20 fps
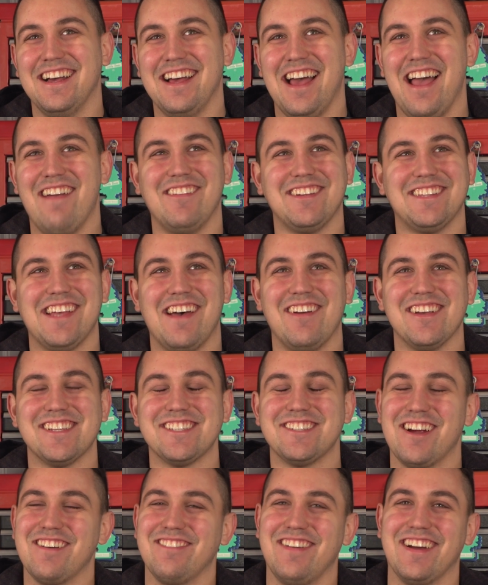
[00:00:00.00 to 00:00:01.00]
Every time I
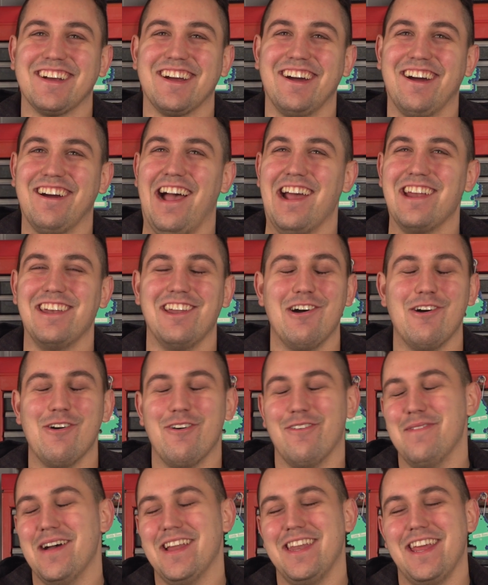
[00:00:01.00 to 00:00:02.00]
start my car, I
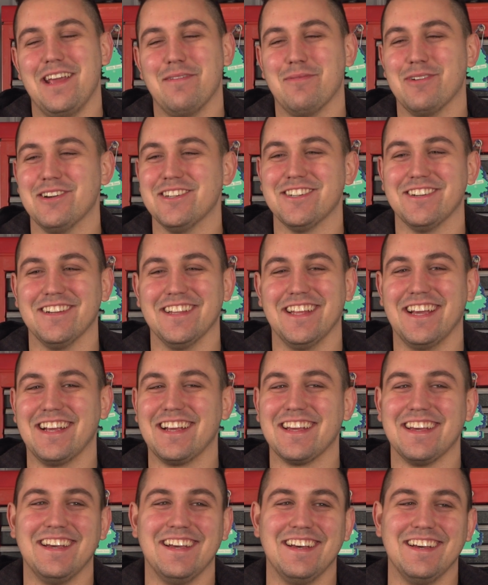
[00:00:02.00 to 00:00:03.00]
know my neighbors are
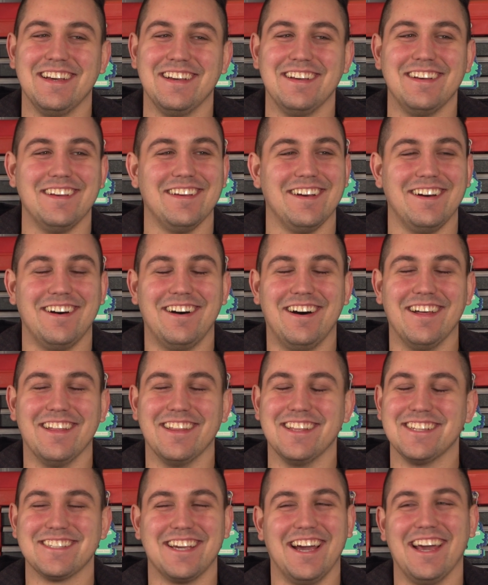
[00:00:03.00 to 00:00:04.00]
like, oh,
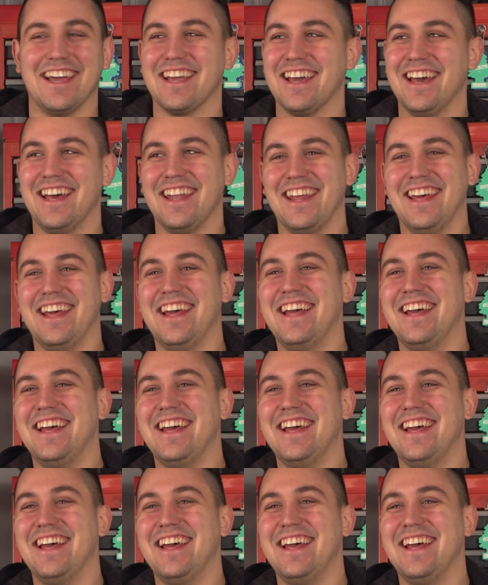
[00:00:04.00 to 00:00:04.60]
this guy again.